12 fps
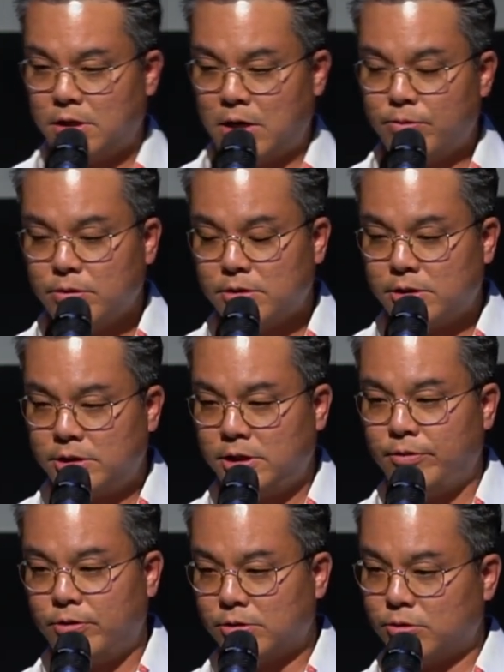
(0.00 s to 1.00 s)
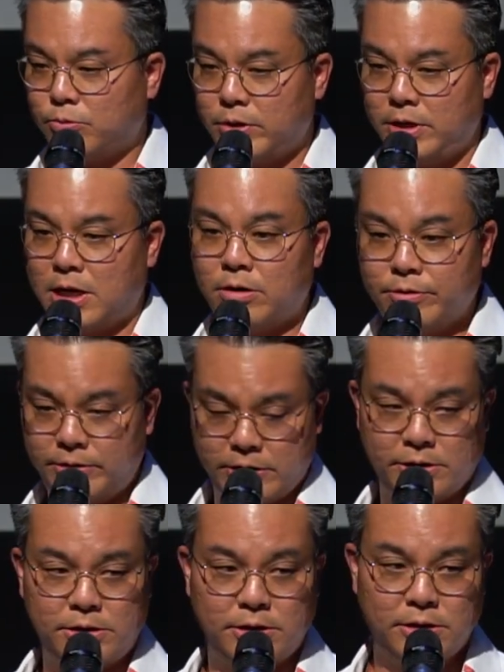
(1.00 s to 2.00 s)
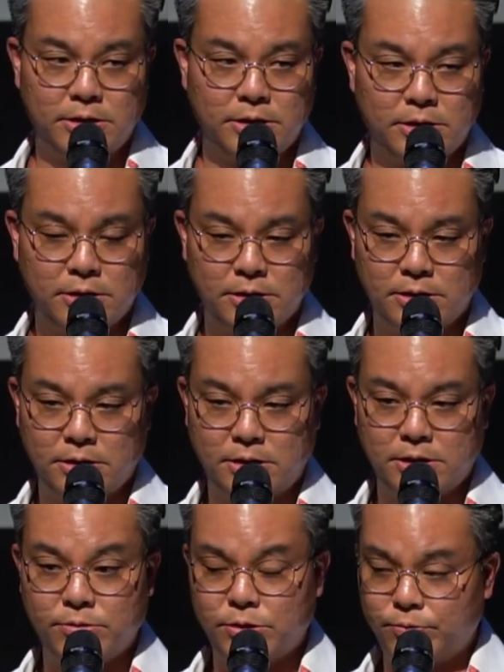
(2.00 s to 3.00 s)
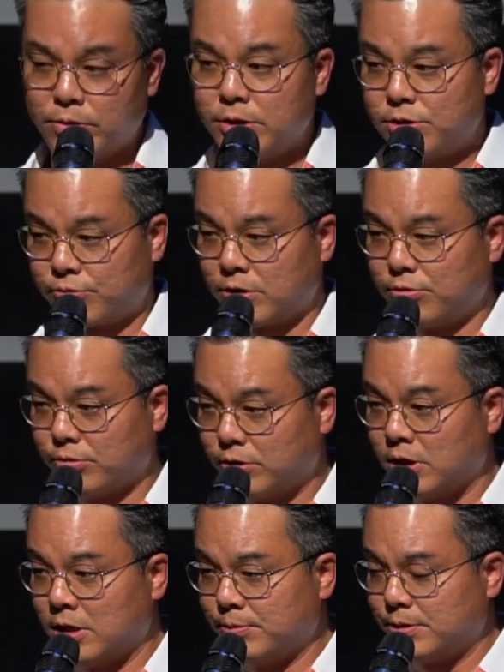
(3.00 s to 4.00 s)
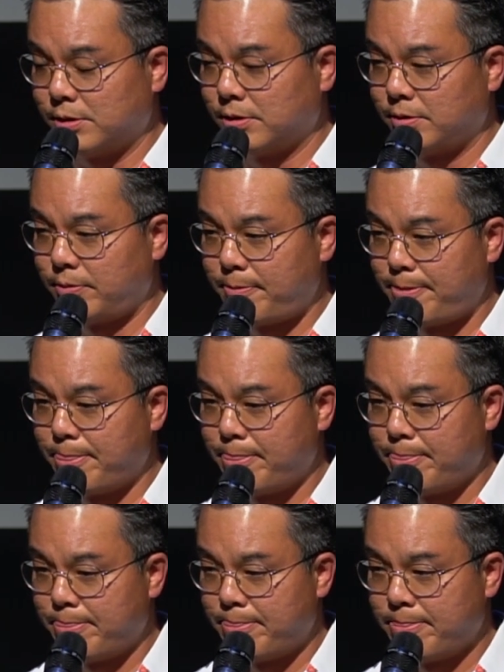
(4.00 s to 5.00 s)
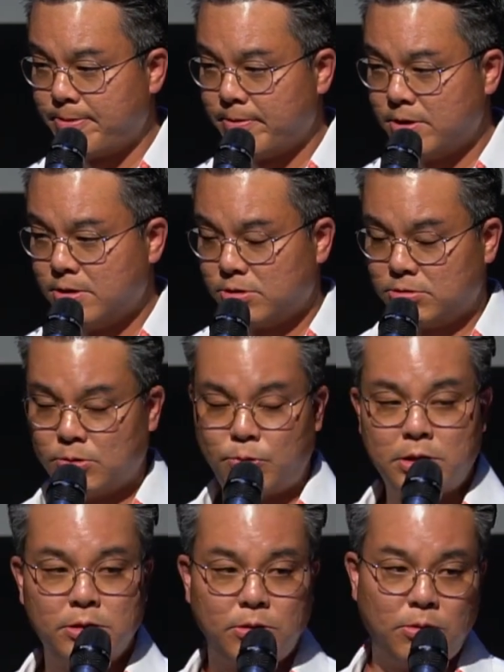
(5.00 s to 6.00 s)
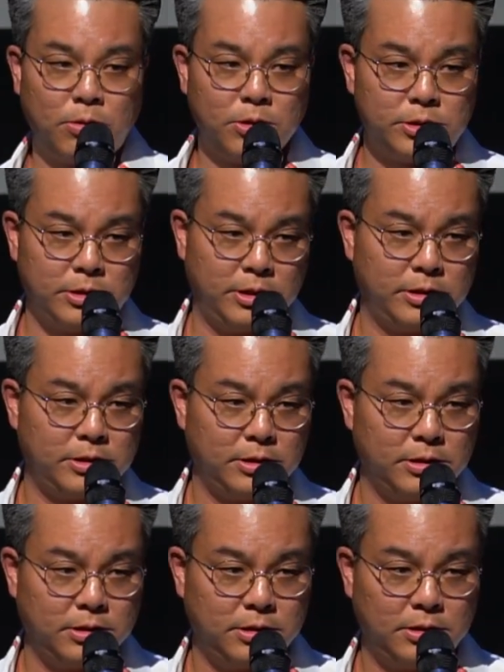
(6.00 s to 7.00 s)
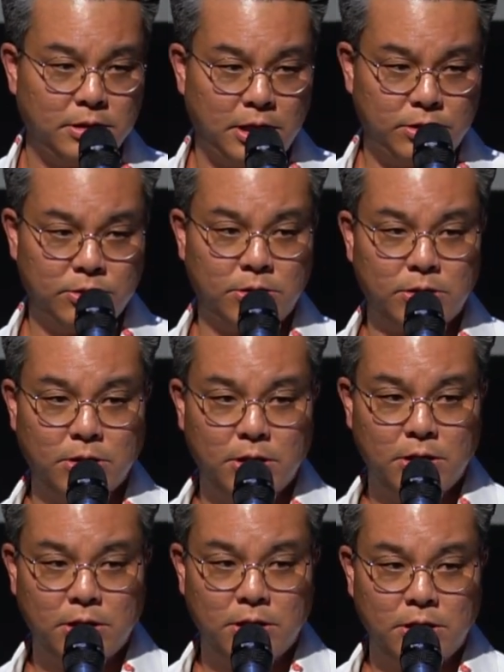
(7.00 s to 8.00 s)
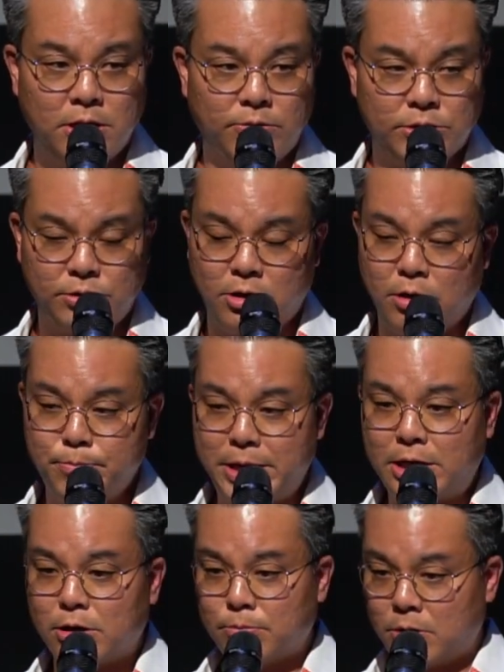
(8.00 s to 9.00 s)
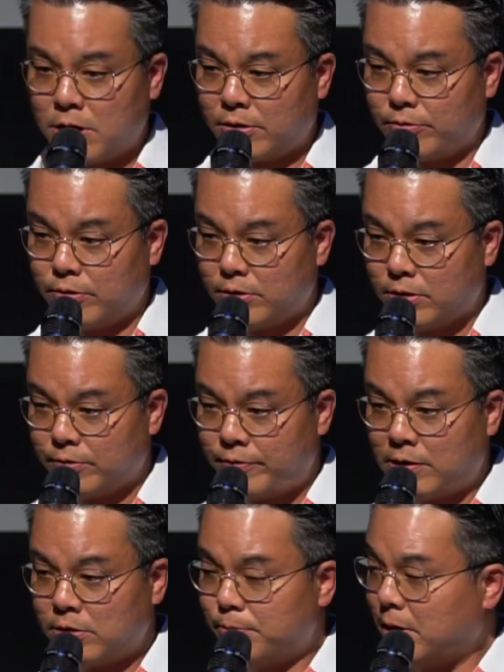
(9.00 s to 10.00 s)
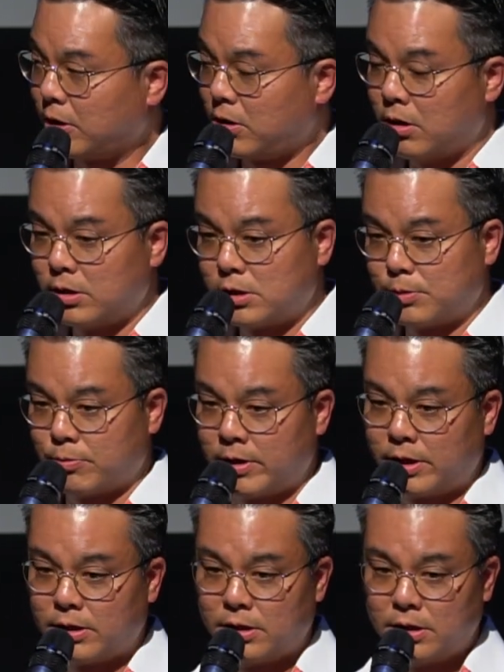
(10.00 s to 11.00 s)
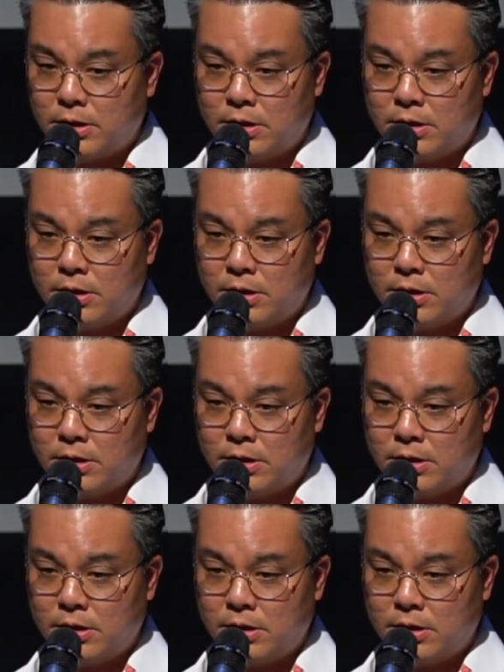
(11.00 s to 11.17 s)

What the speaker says: I wanted to see if there's a way out of this, because it was very stressful times. So in one of the courses I took, it was called Make Your Mark, founded by Colin Sprague.